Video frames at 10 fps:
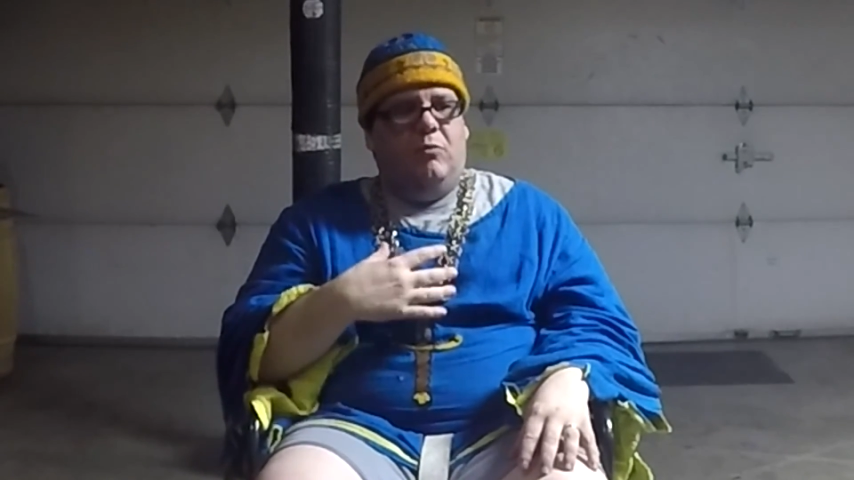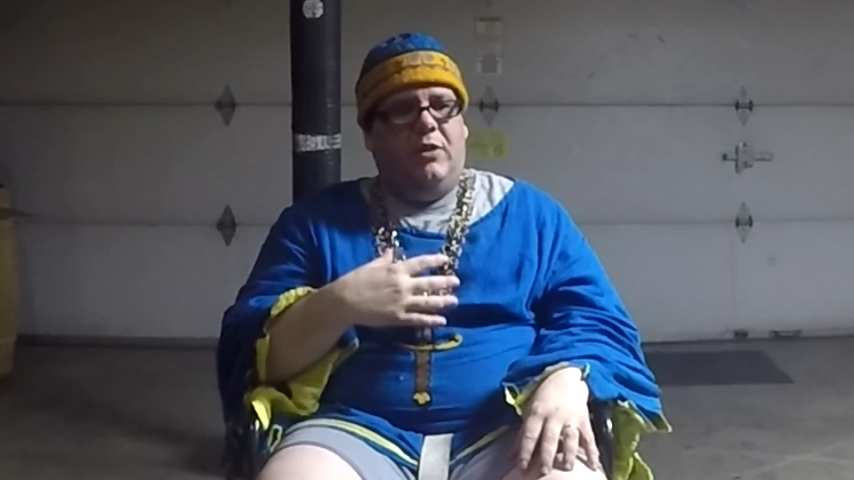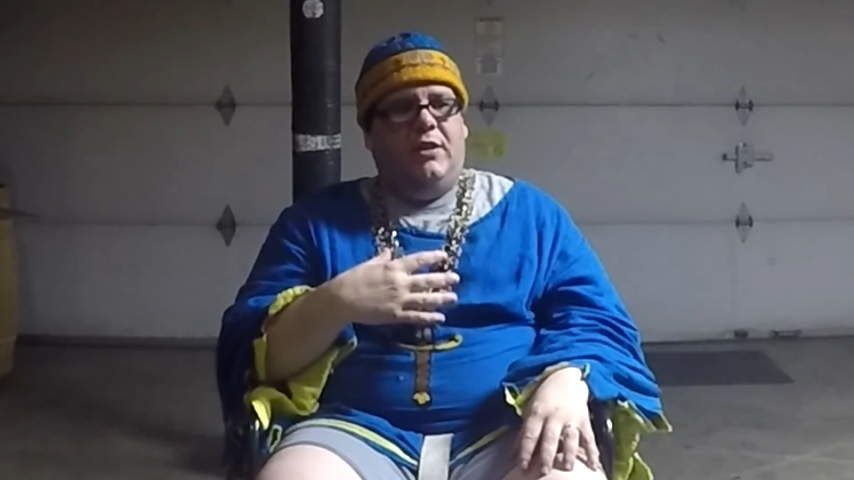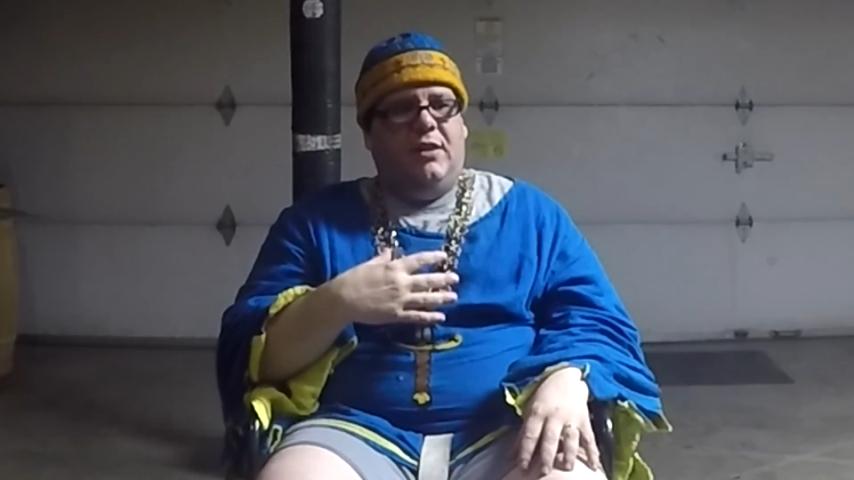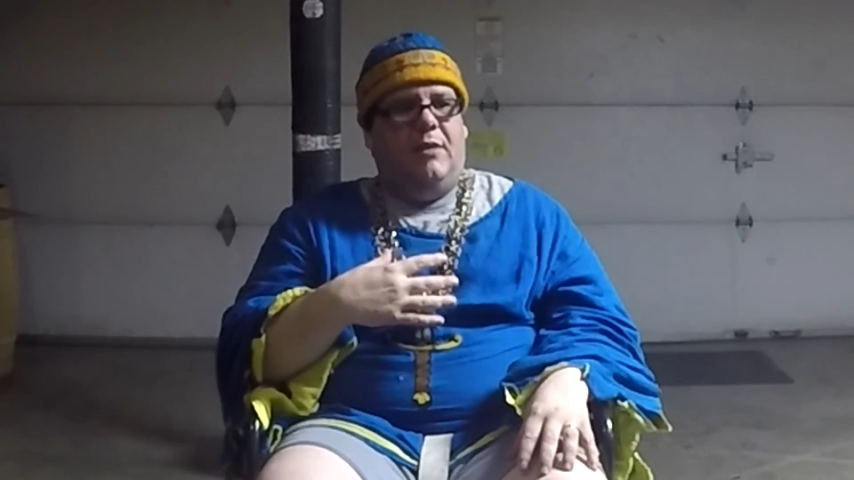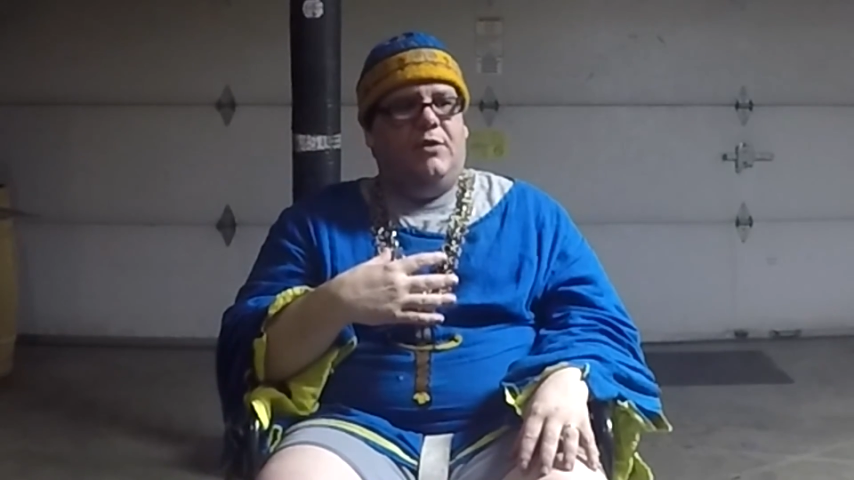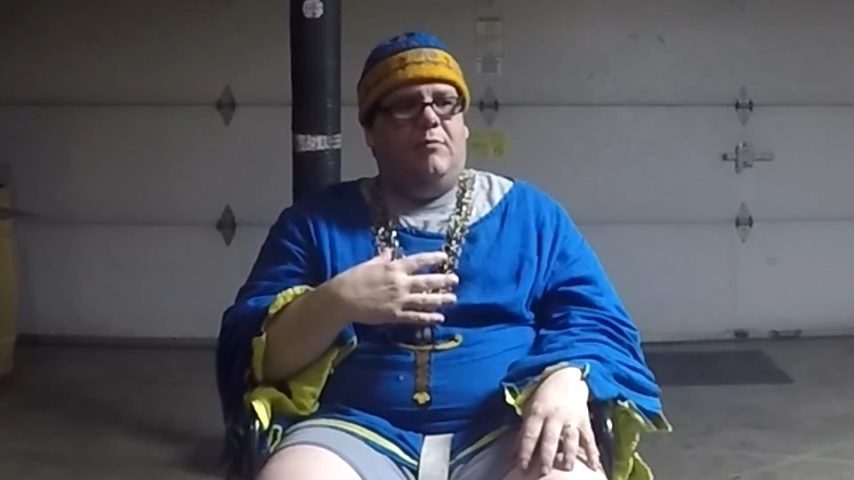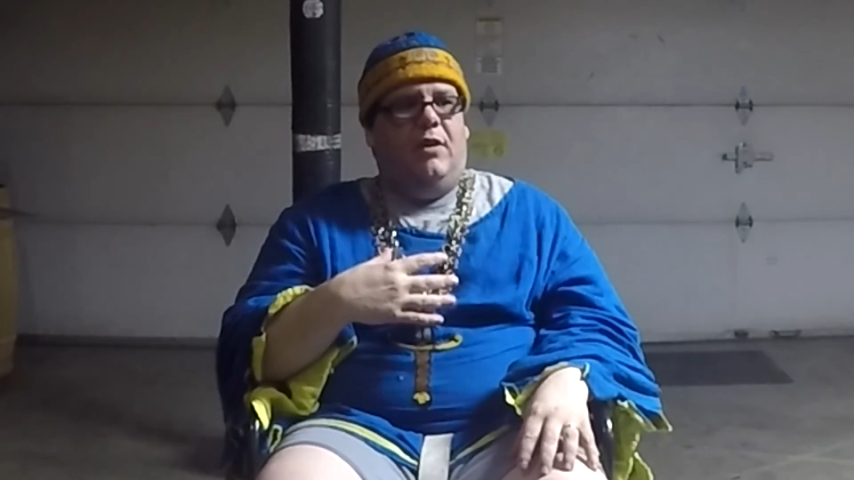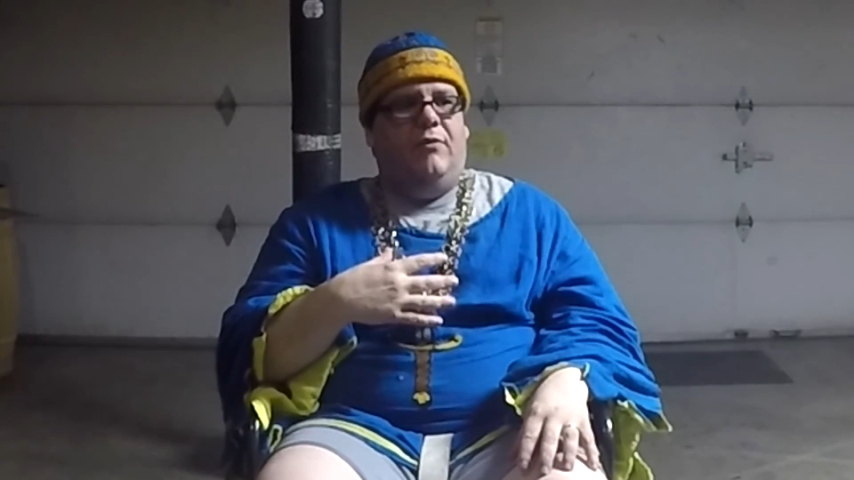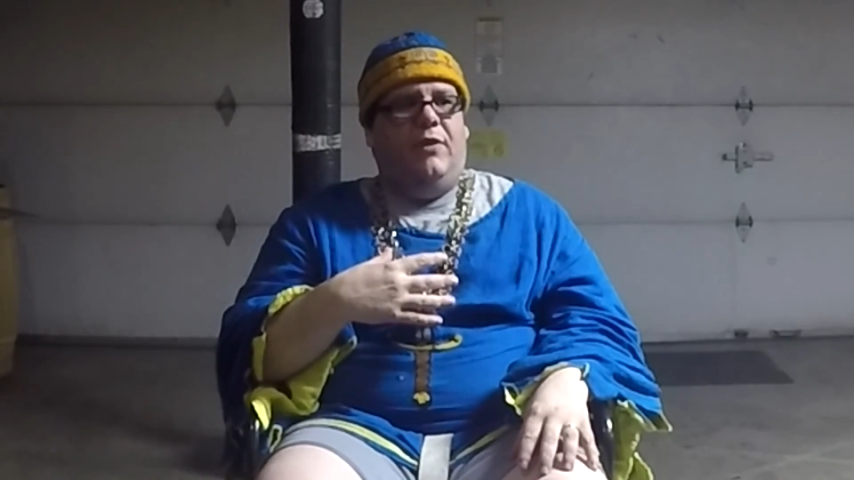many times in
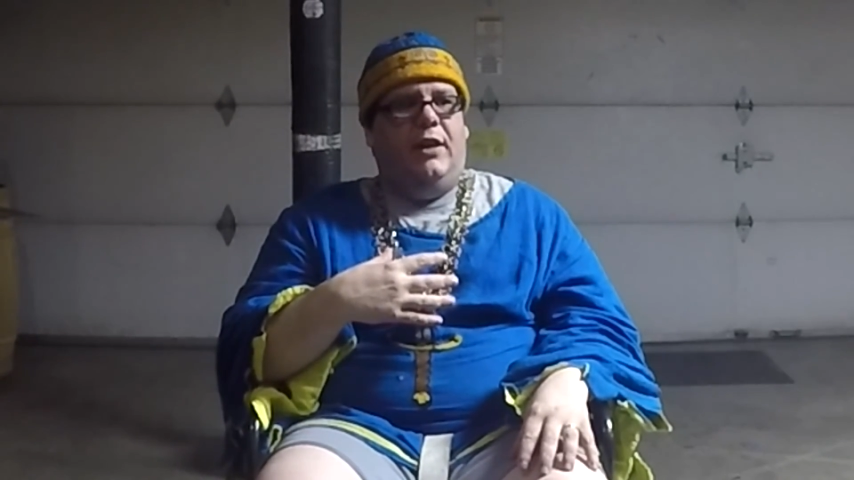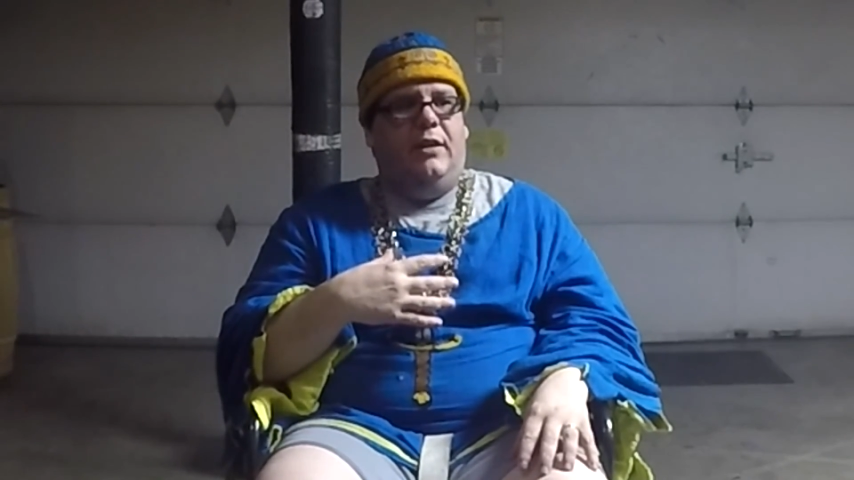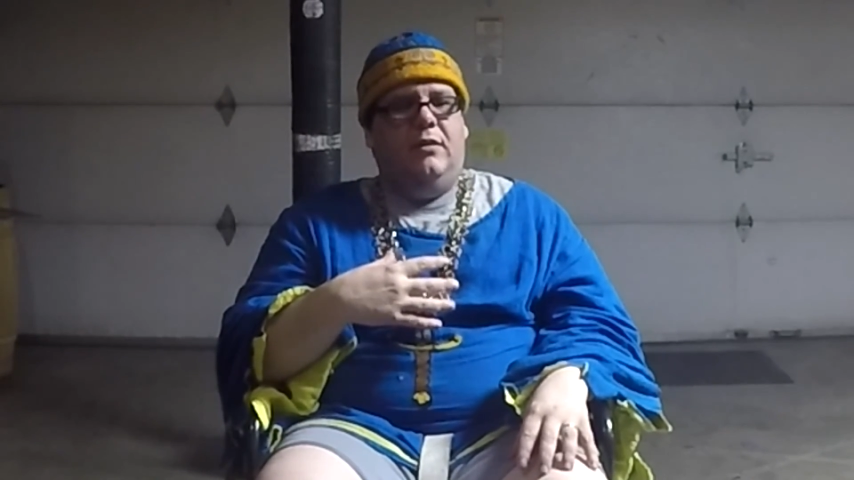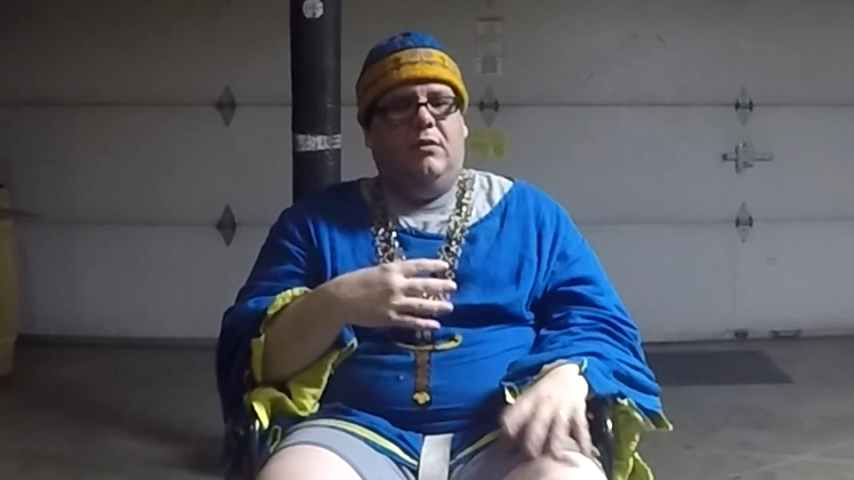my fighting.